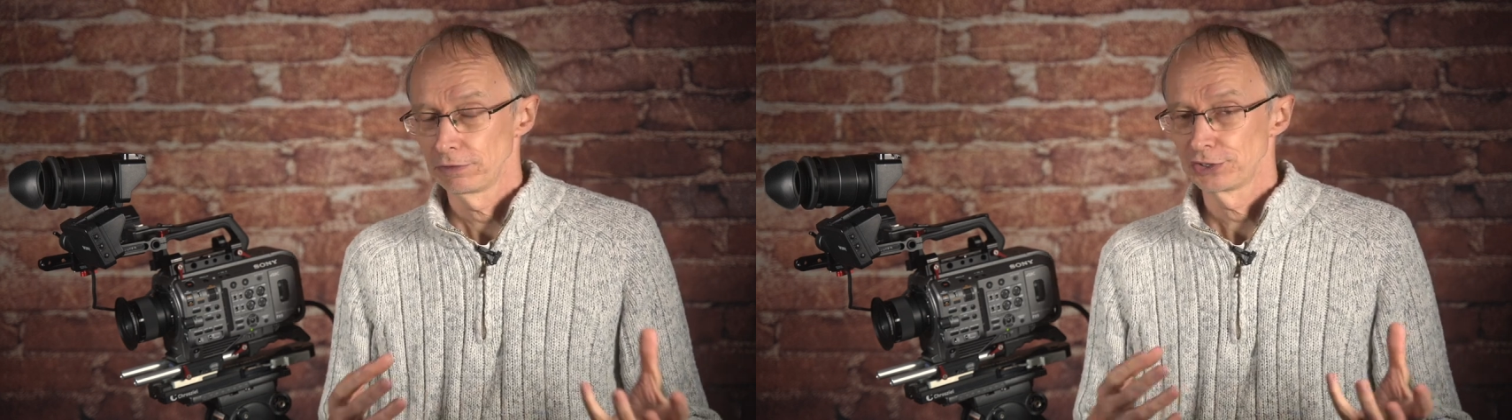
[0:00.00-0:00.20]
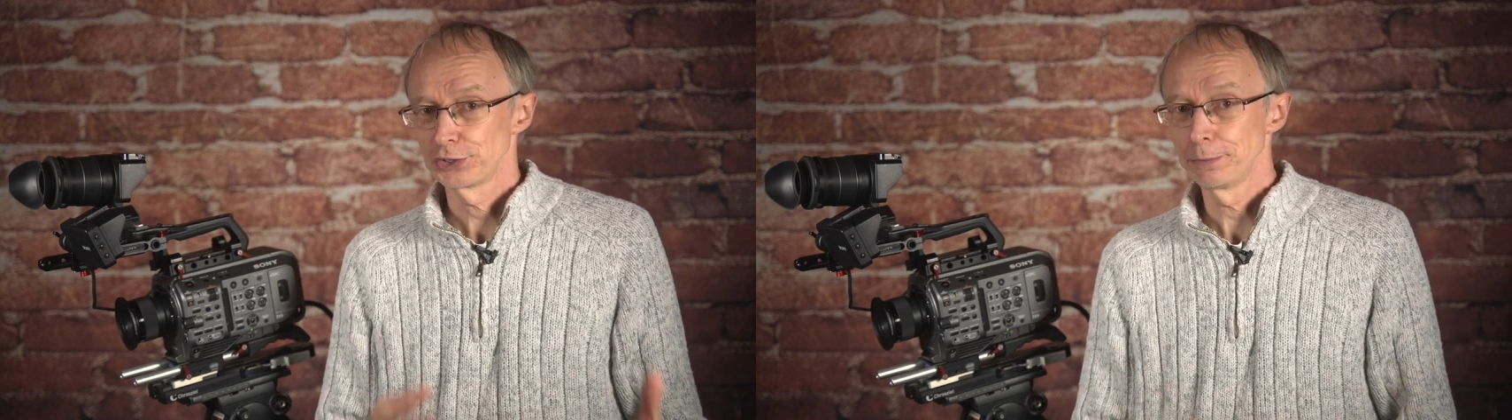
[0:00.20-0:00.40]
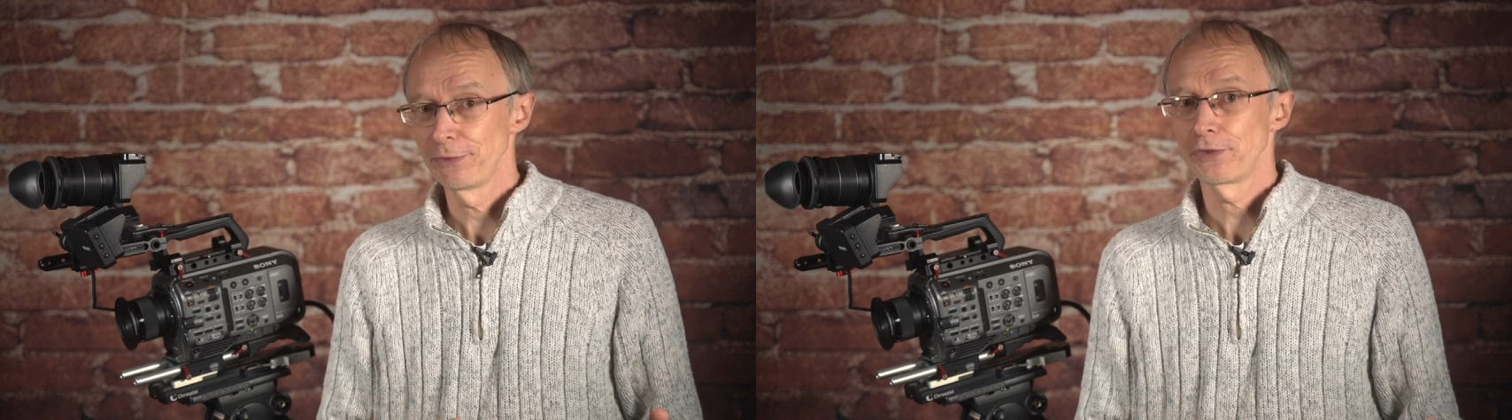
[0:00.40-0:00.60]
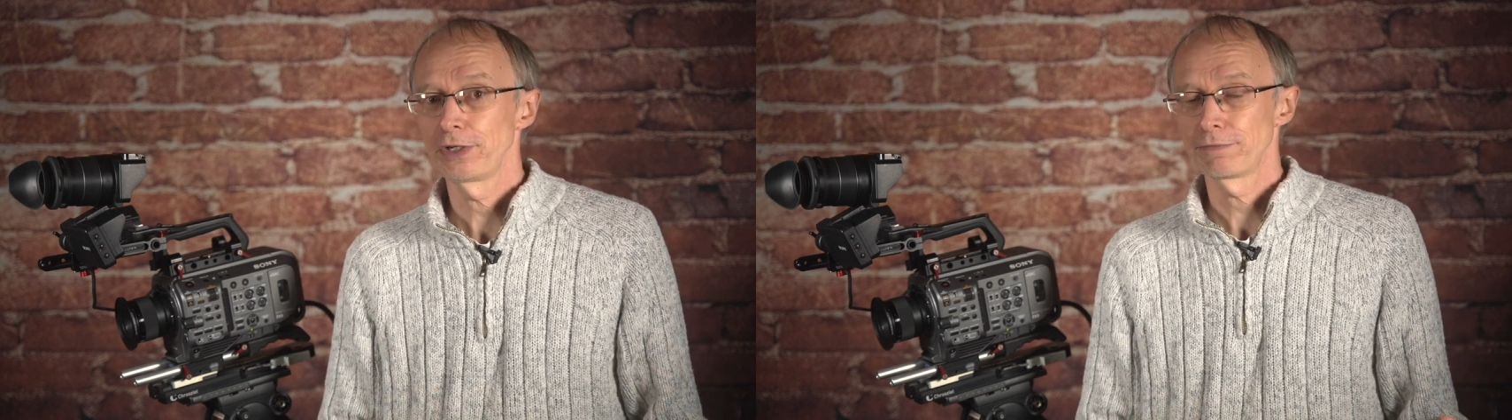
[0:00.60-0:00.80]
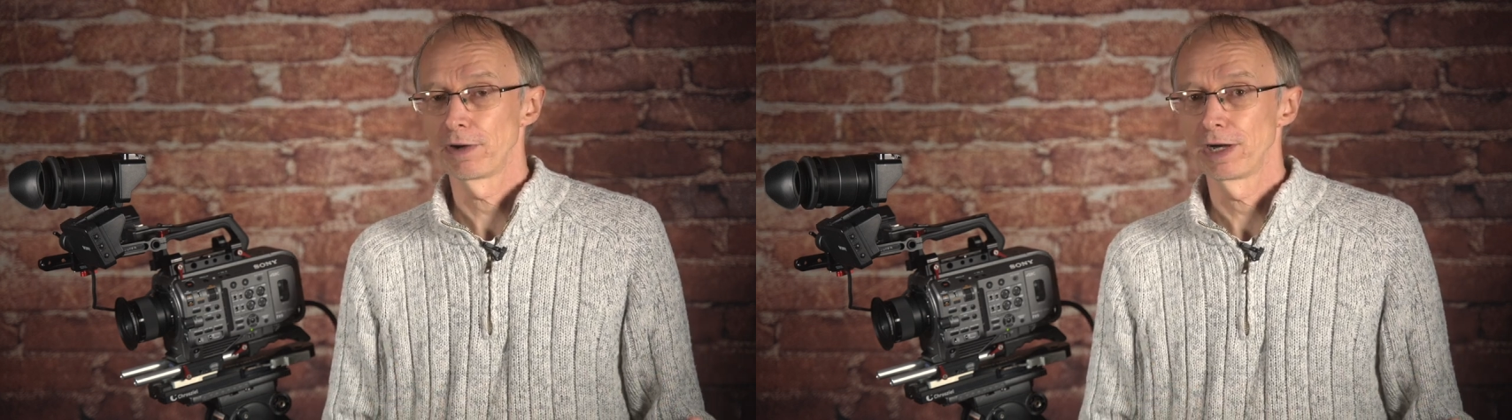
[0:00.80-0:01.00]
Super
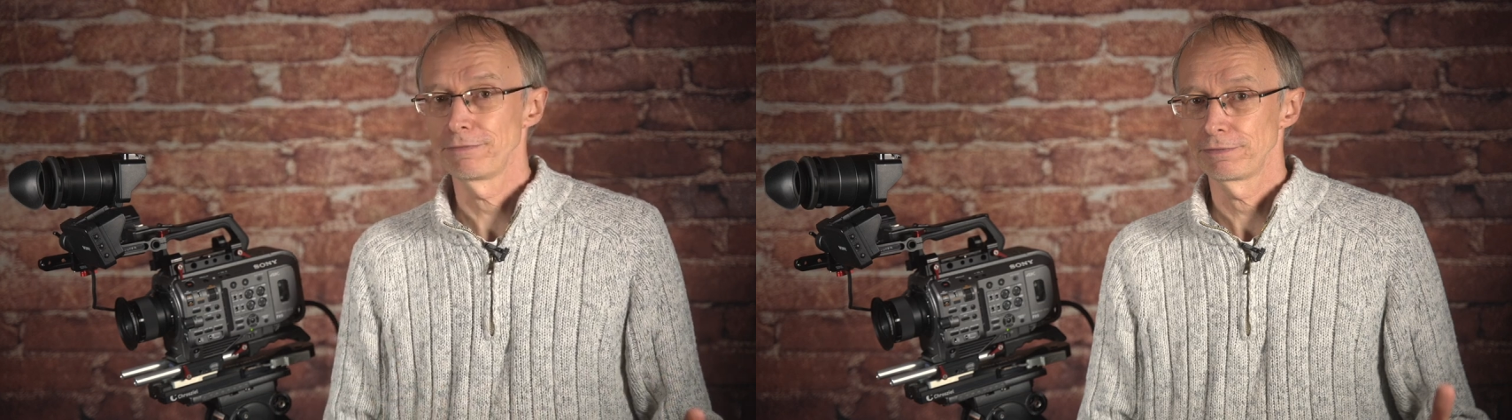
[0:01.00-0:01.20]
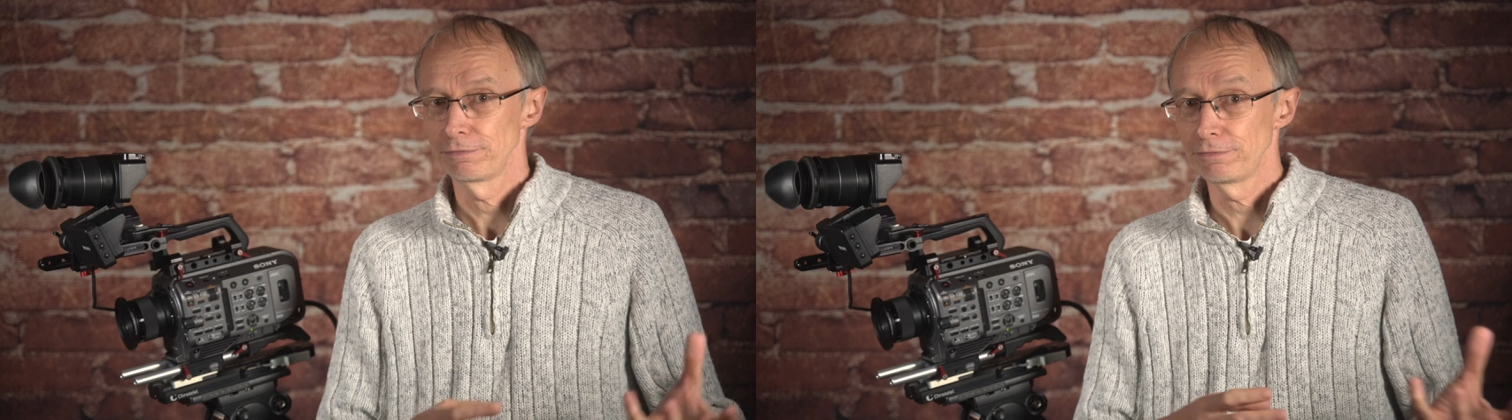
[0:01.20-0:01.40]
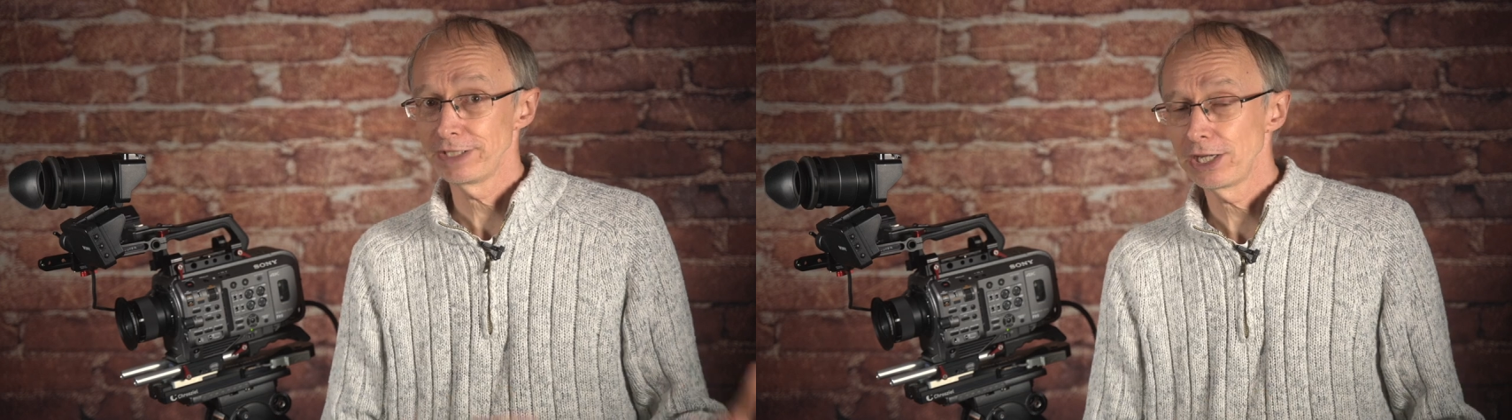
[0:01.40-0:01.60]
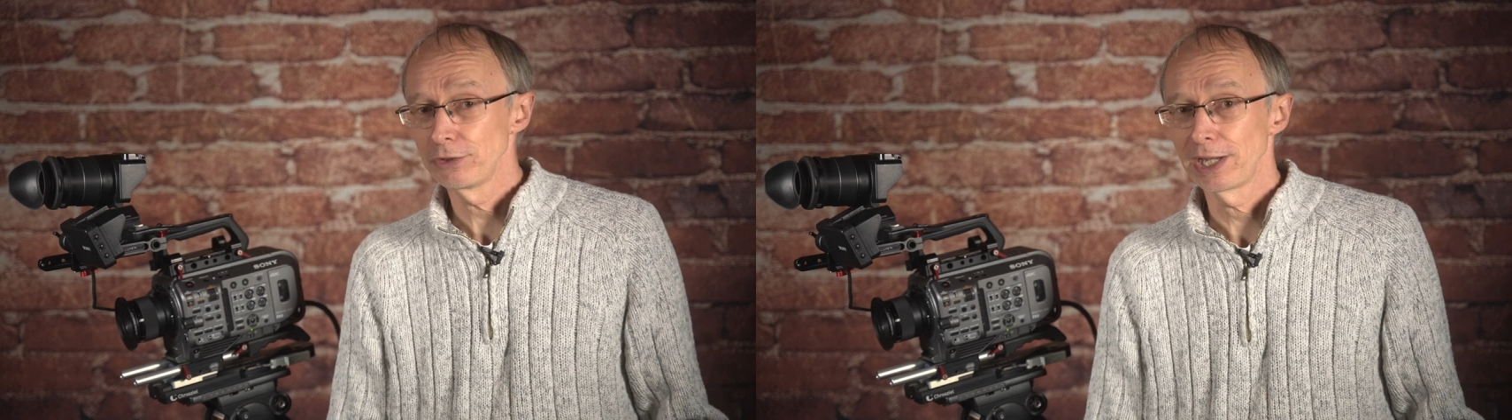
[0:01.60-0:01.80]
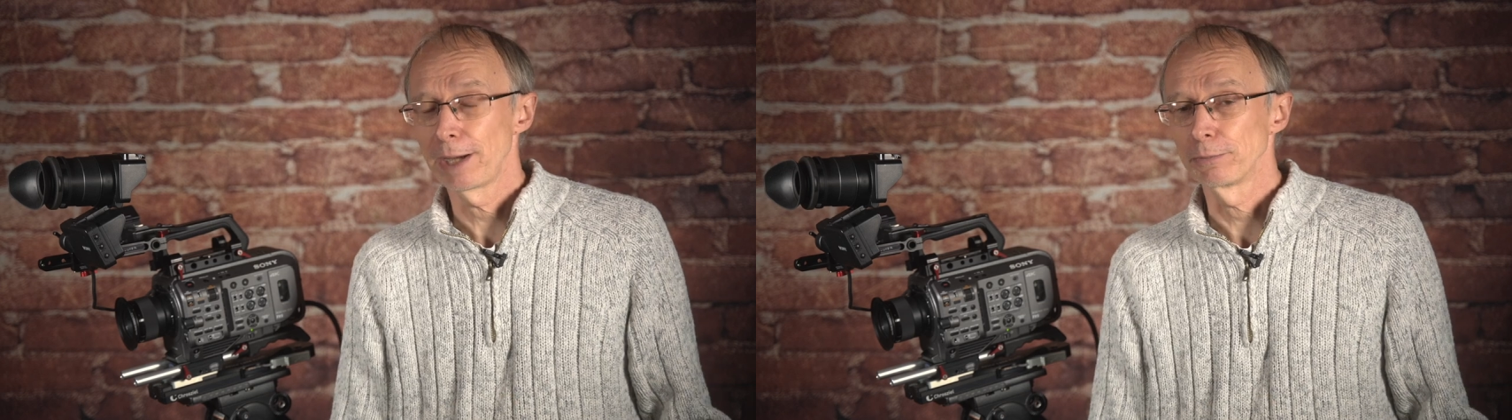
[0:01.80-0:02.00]
35 video
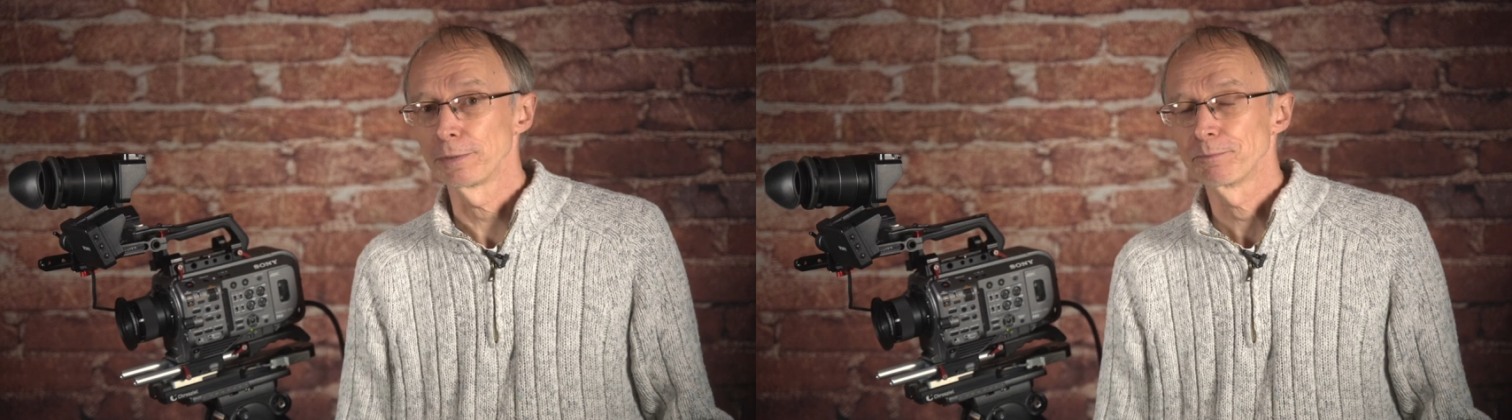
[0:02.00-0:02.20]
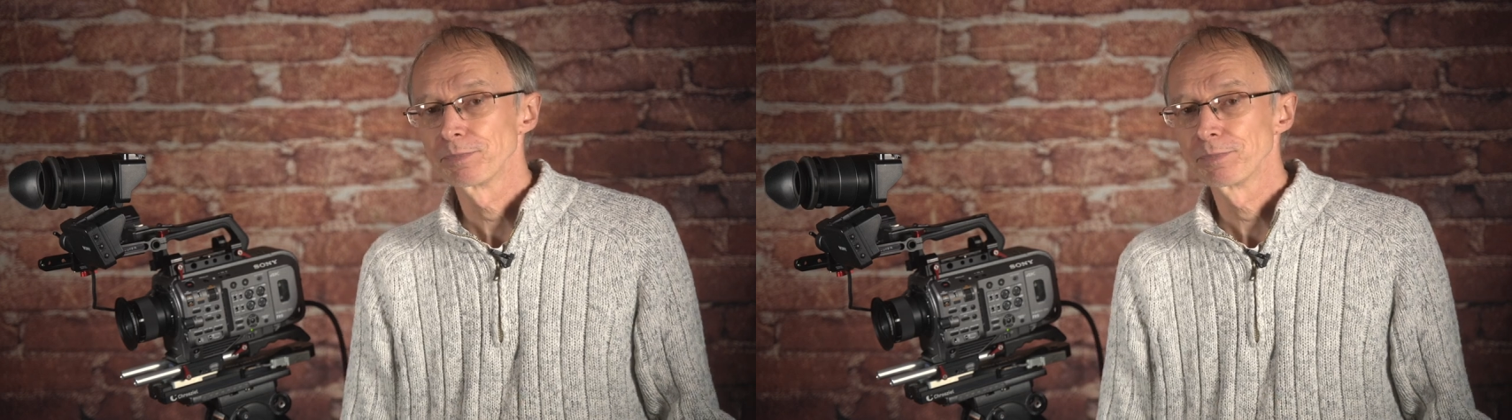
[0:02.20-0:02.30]
camera.